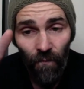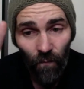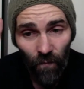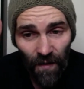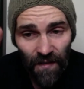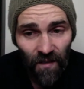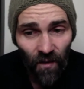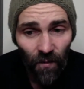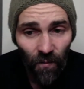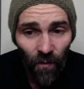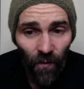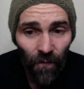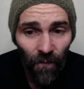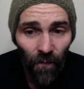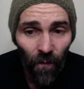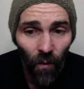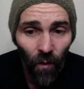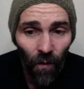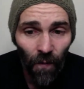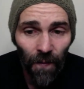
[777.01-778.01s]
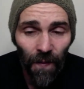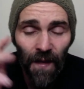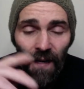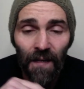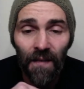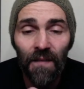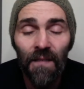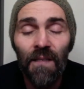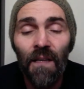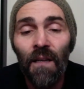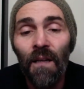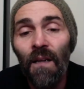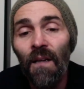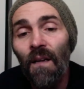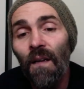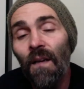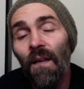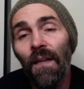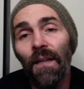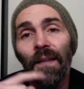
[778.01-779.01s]
Let's go through 4 things.
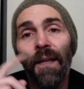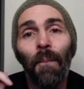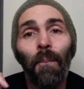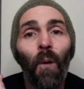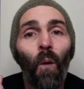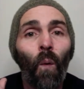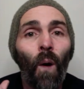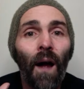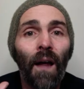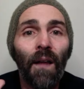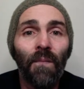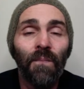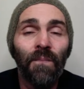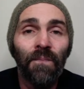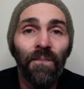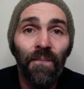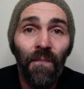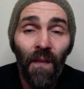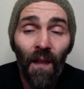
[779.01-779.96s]
Number 1,